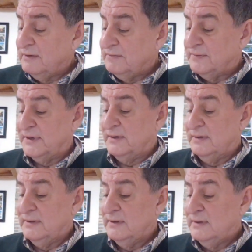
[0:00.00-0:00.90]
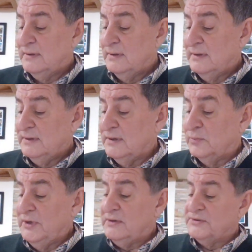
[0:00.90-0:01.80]
suffering.
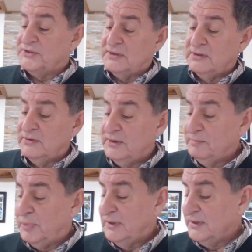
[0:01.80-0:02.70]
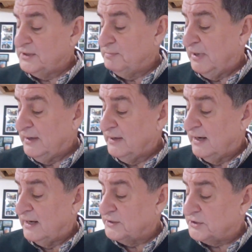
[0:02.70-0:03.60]
Yet we considered him punished by
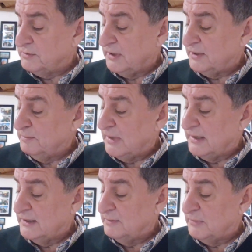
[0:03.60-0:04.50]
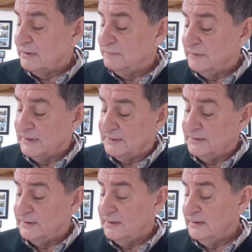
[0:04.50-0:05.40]
God, stricken by him and
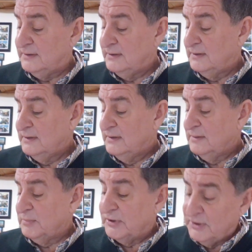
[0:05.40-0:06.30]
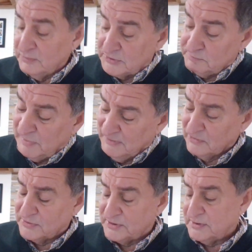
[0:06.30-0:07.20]
afflicted. But he was
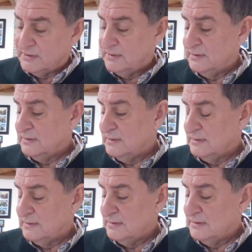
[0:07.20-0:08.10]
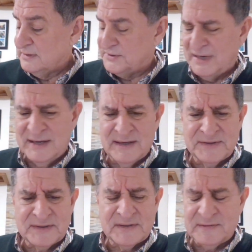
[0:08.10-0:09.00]
pierced, his
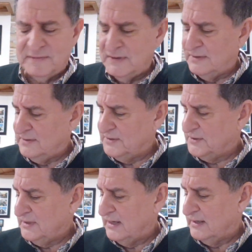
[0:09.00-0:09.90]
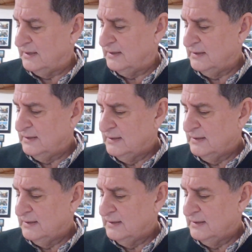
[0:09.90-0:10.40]
hands, his feet, his side,